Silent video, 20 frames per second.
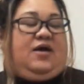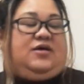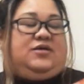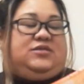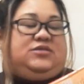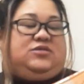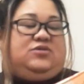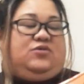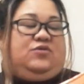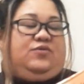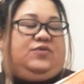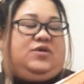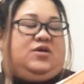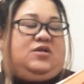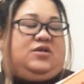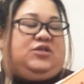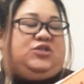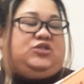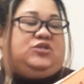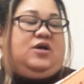So we're
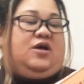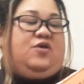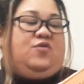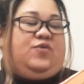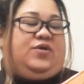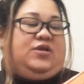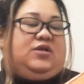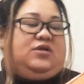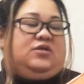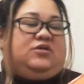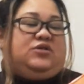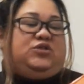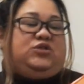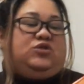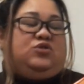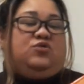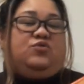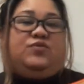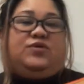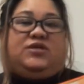gonna try one, and I'll
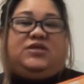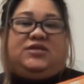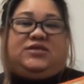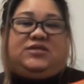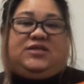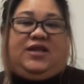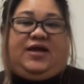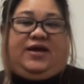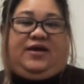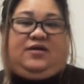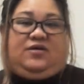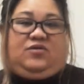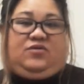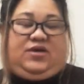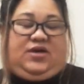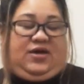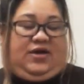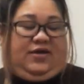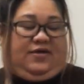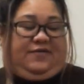show what it's like.
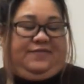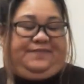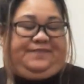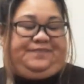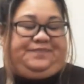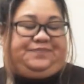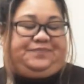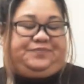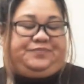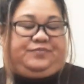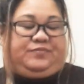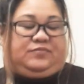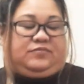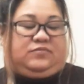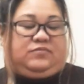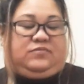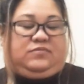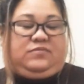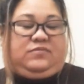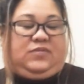Okay.
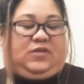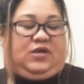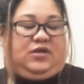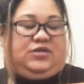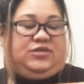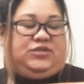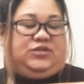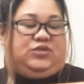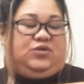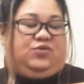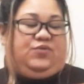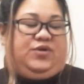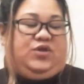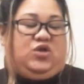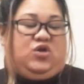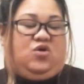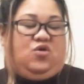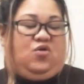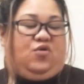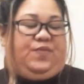So when
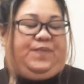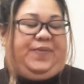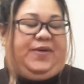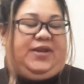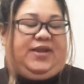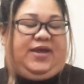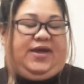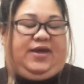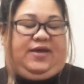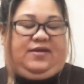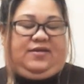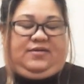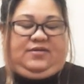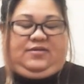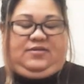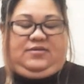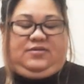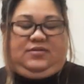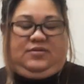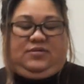you open it,
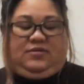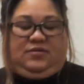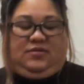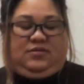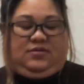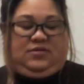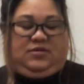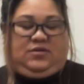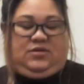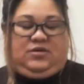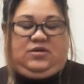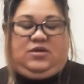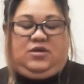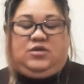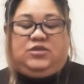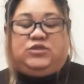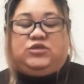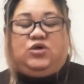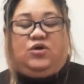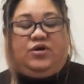
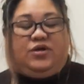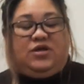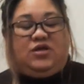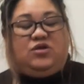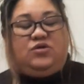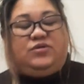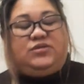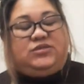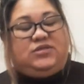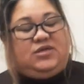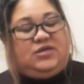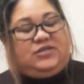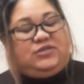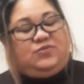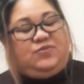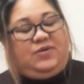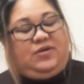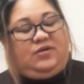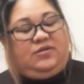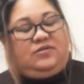sorry, you see as
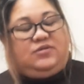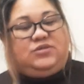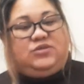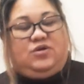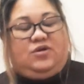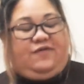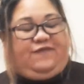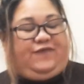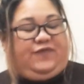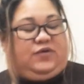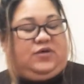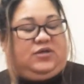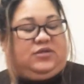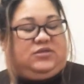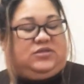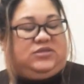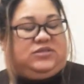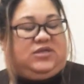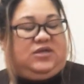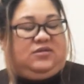well. Sorry, I forgot
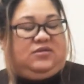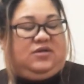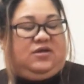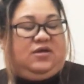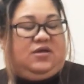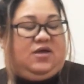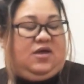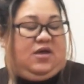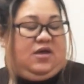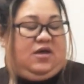to say that.